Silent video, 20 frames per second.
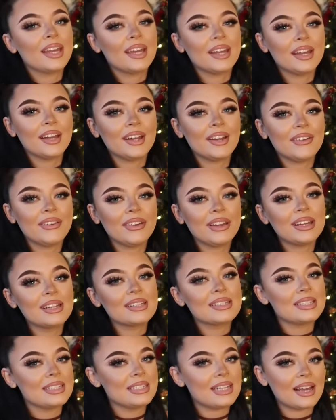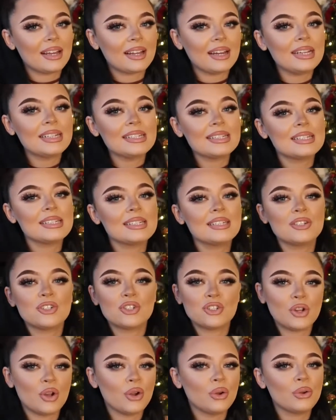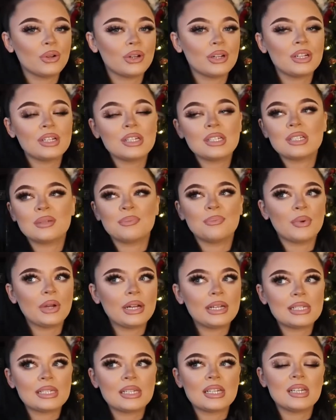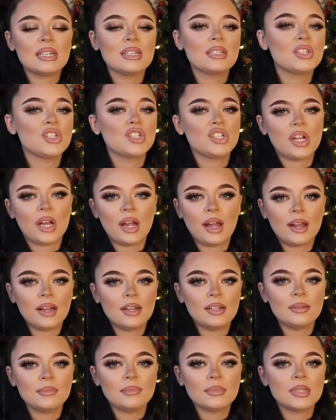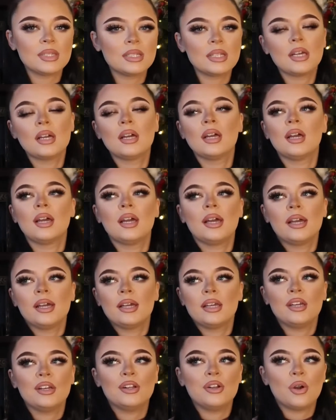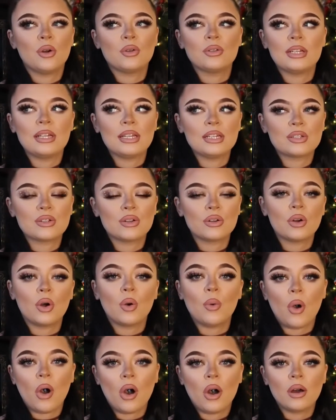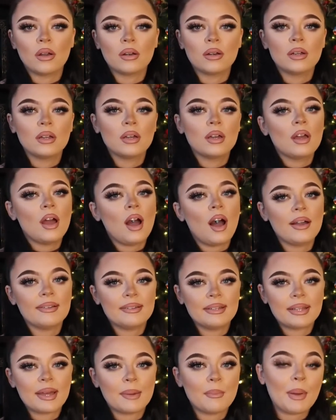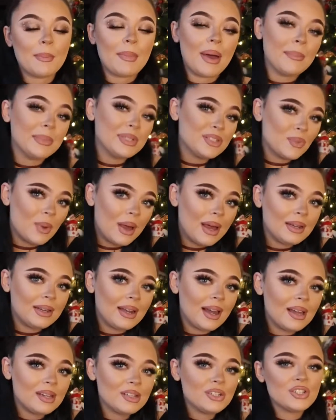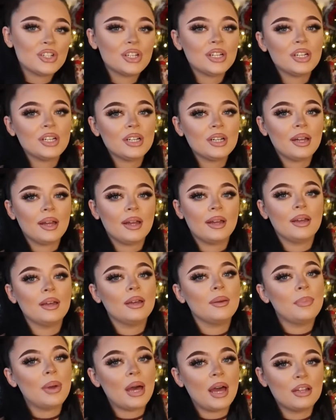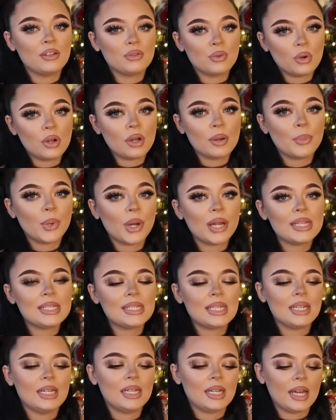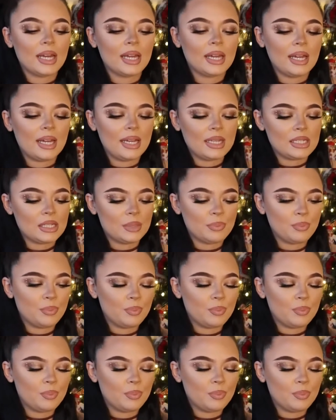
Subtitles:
earrings, necklaces, chokers, bracelets, charms, you know, the list could go on. I did get my mom as well last year a Pandora bracelet. Like, it's,